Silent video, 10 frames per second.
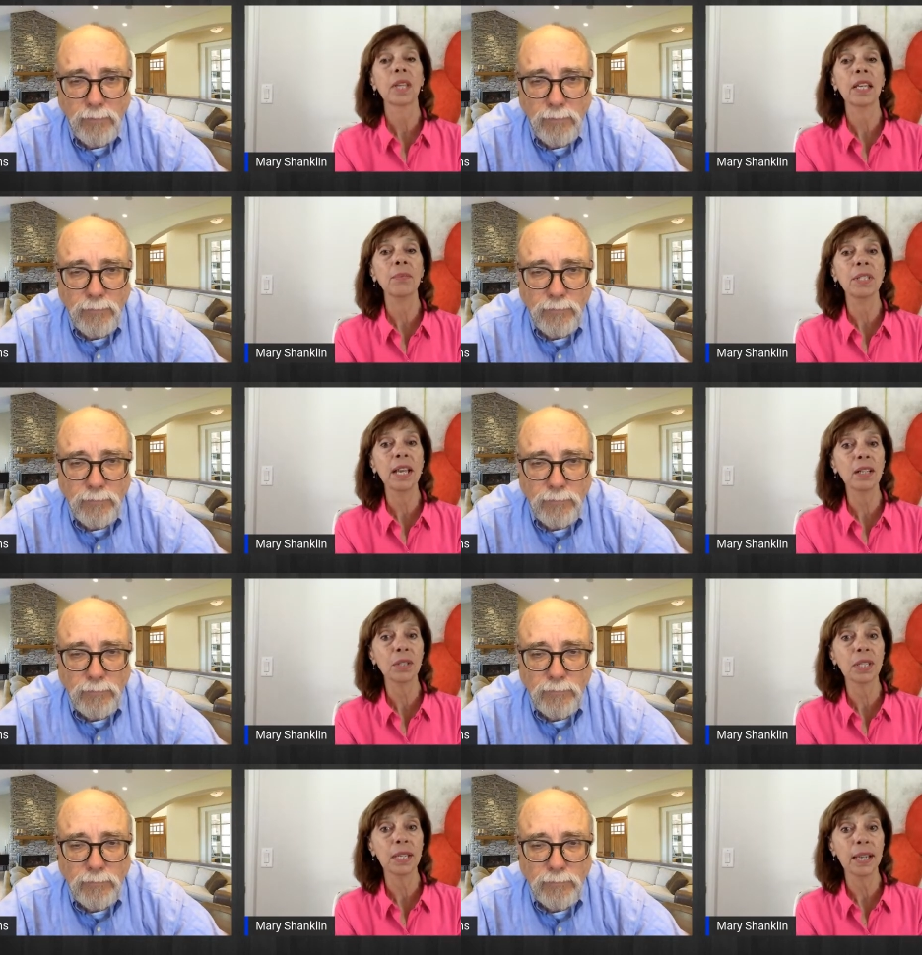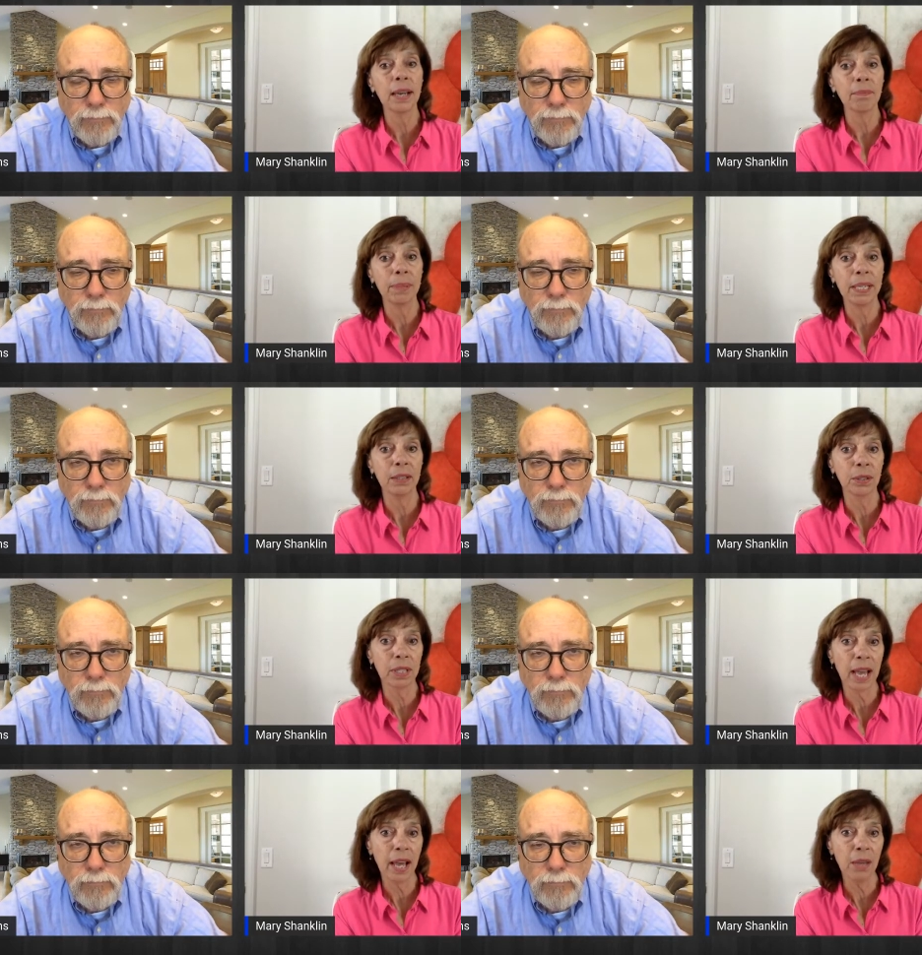Speaker 1: it was actually um,
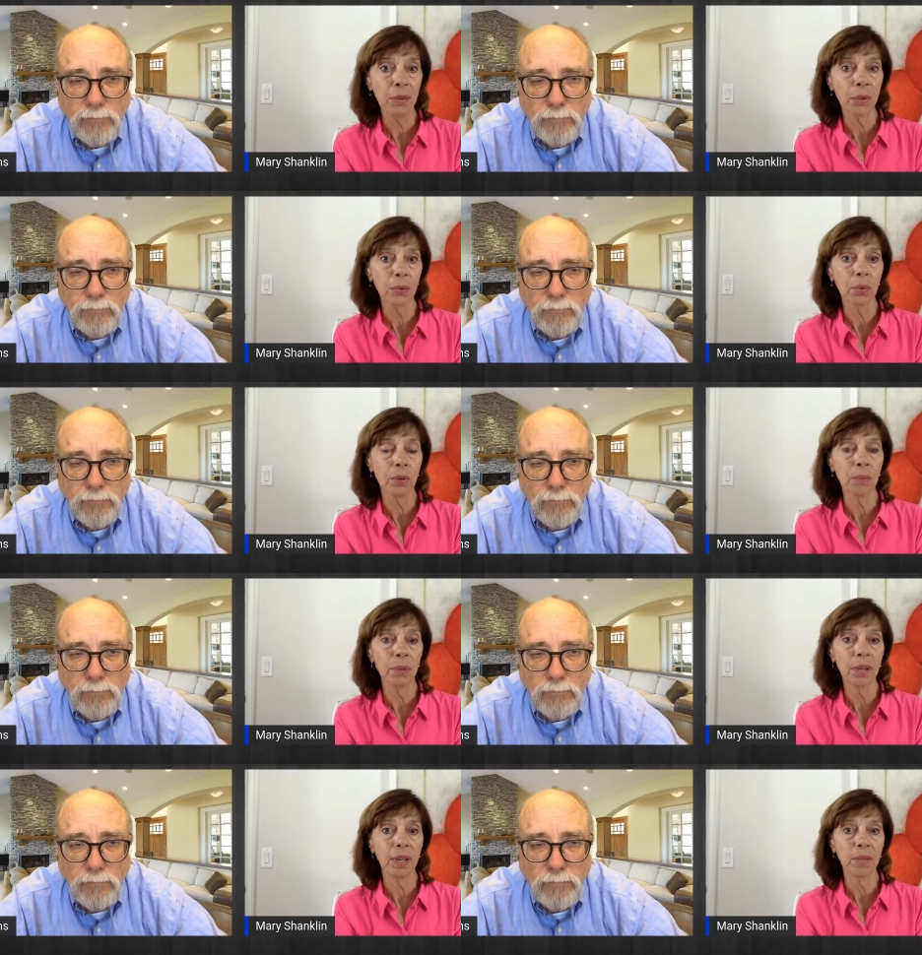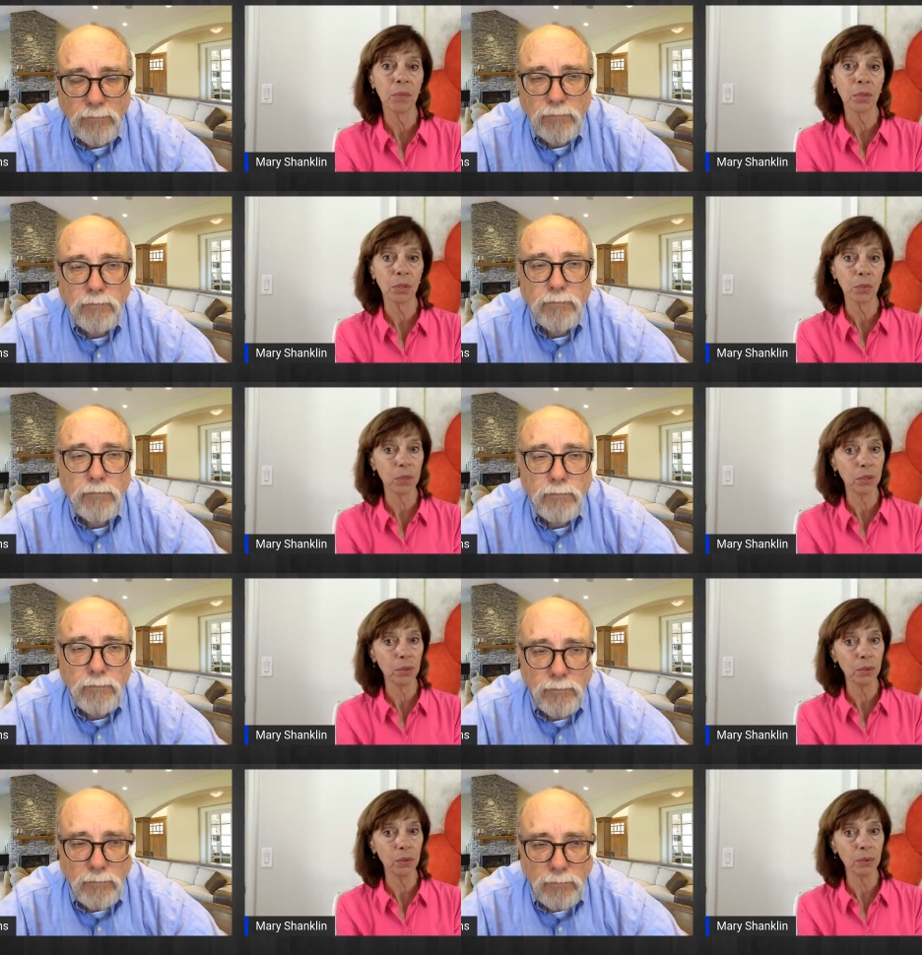Peter Calthorpe um, was the one
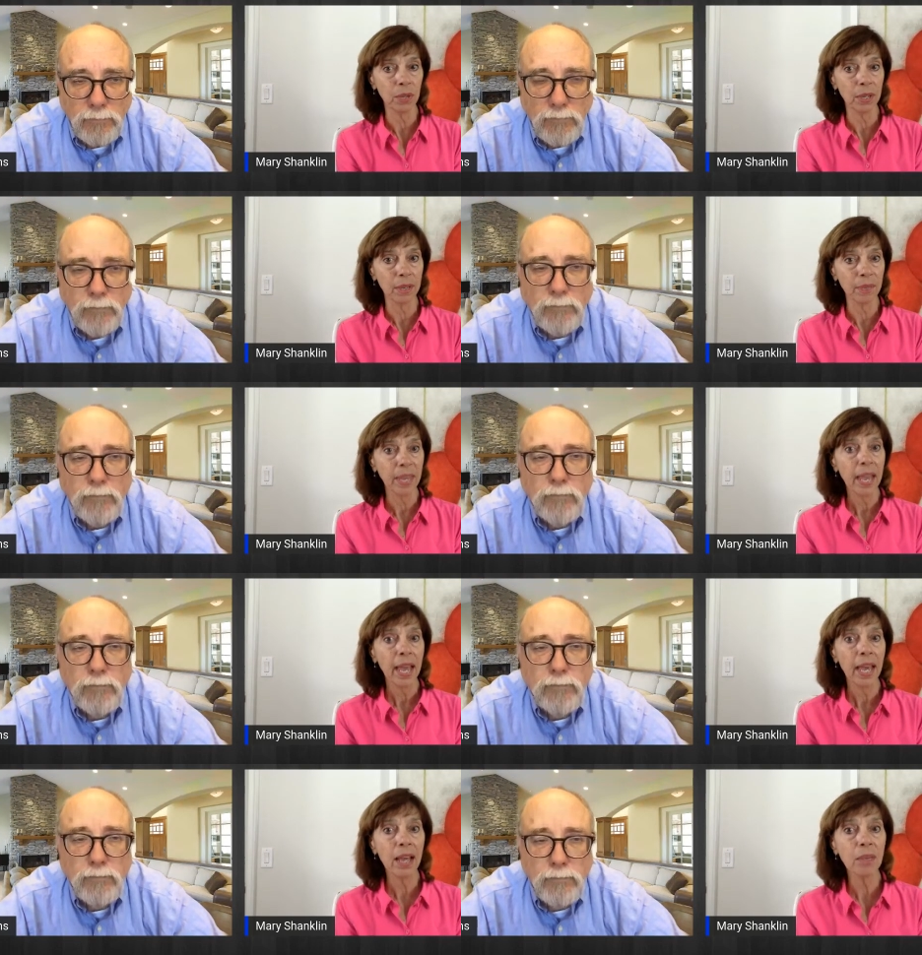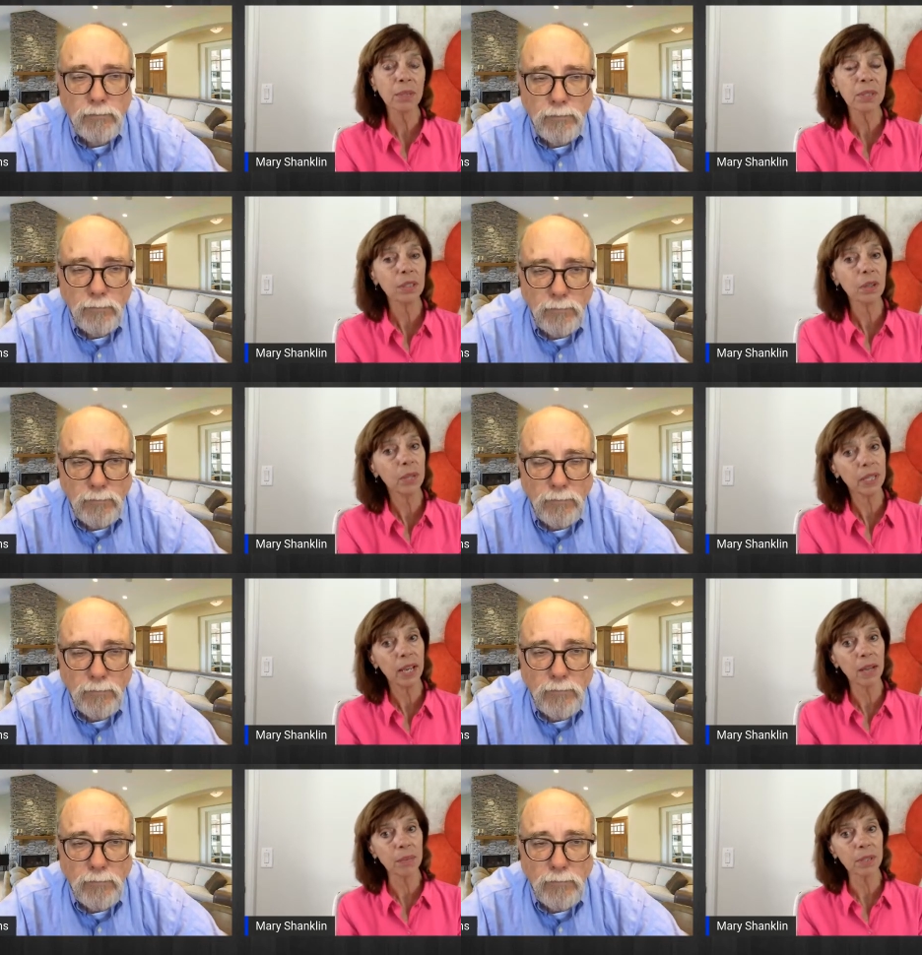who um, helped, you know, he
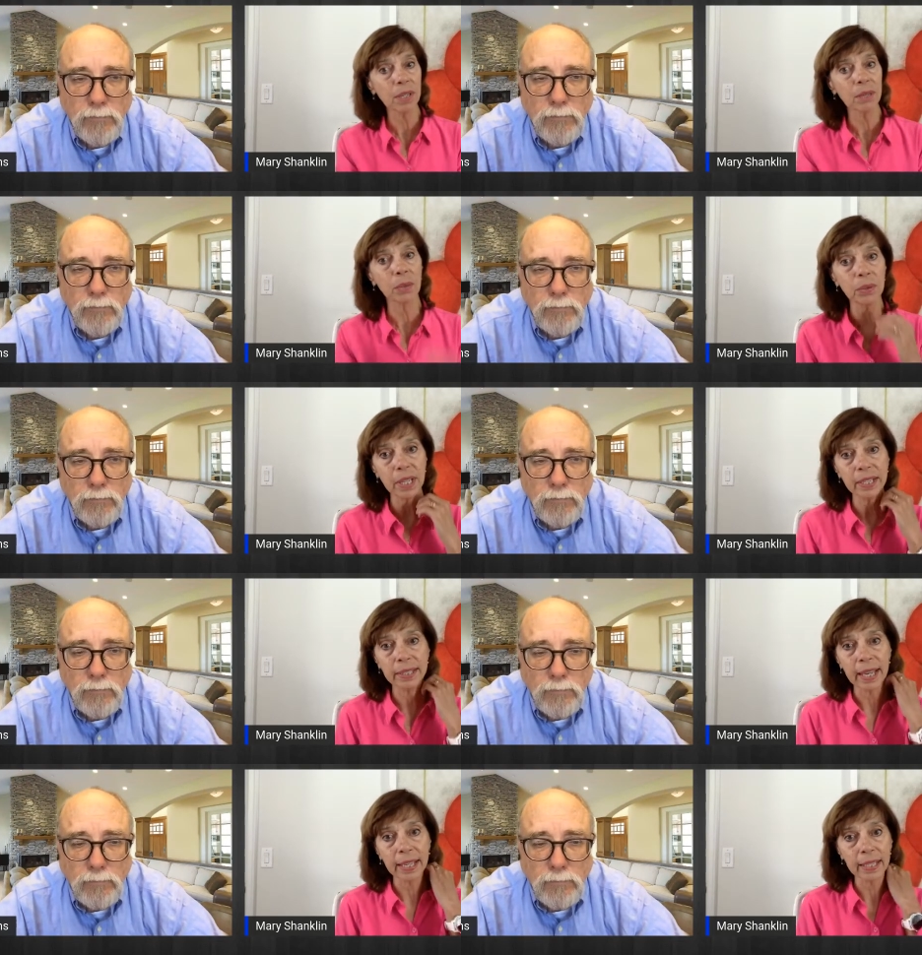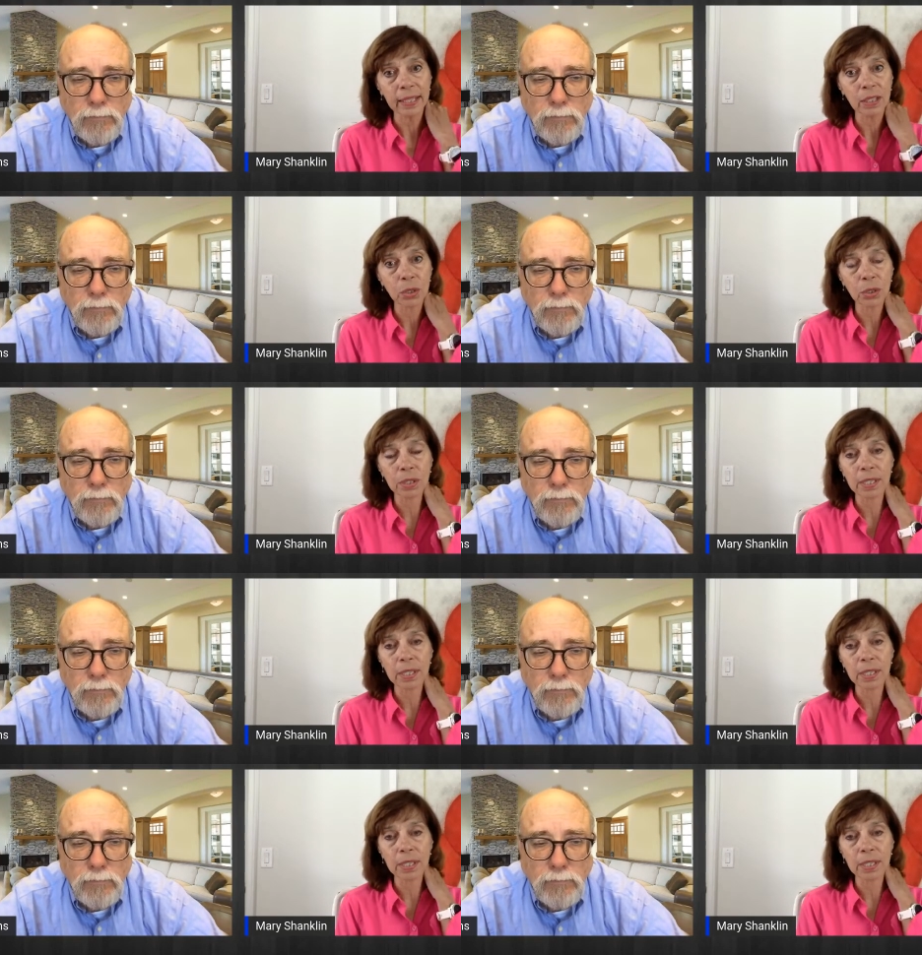helped um, create that initial